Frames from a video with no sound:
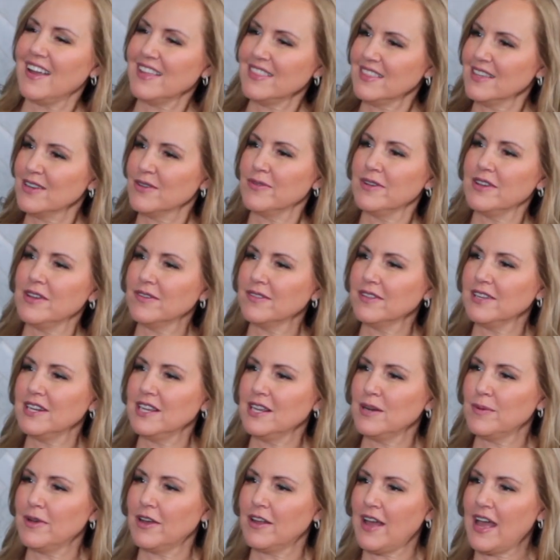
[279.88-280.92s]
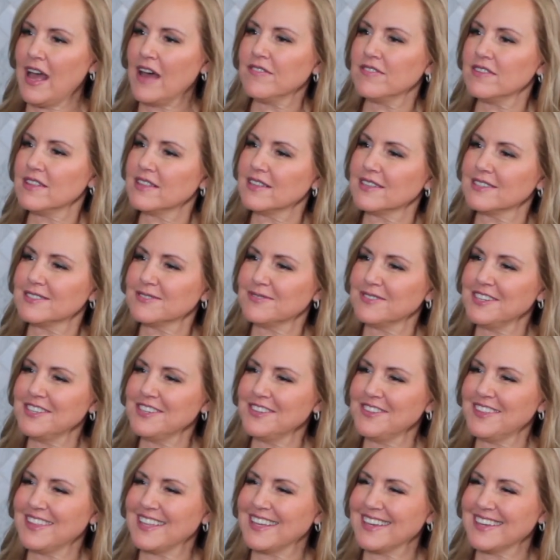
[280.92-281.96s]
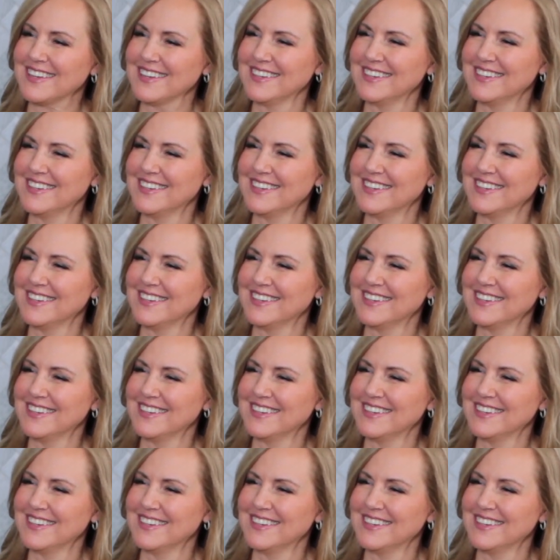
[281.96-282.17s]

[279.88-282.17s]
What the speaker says: I think we only need about half of this. What do you think?